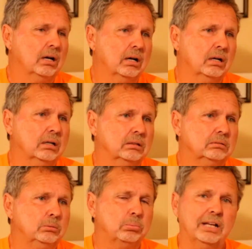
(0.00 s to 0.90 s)

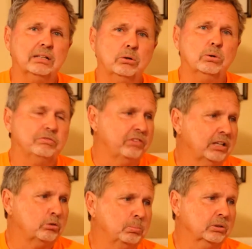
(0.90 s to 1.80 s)
You can probably go on
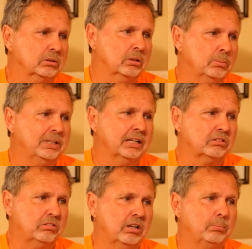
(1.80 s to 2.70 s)
Facebook,
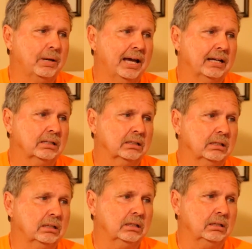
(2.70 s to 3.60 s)
OBXjetpak,
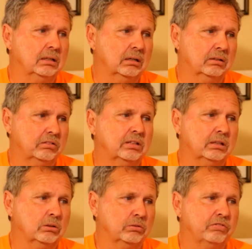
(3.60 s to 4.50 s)
and see
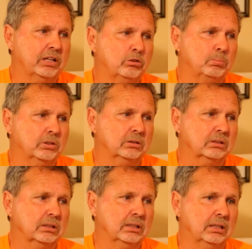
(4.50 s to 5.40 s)
it on Facebook,
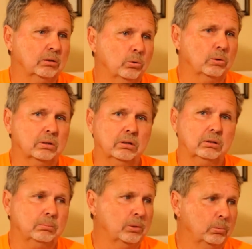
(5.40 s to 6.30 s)
or go
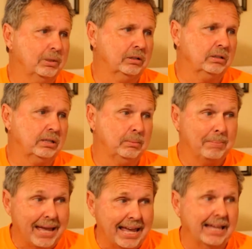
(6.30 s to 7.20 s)
to Mobility
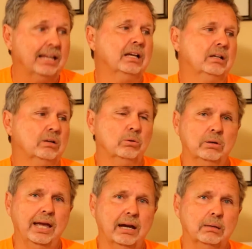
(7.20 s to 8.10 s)
May
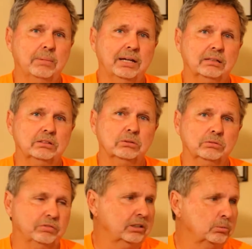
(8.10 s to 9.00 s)
on the Outer Banks
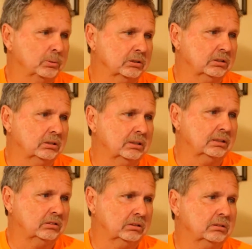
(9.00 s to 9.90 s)
on Facebook and see
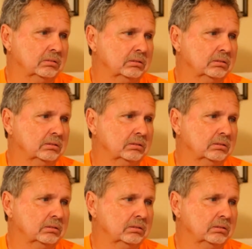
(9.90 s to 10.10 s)
it too.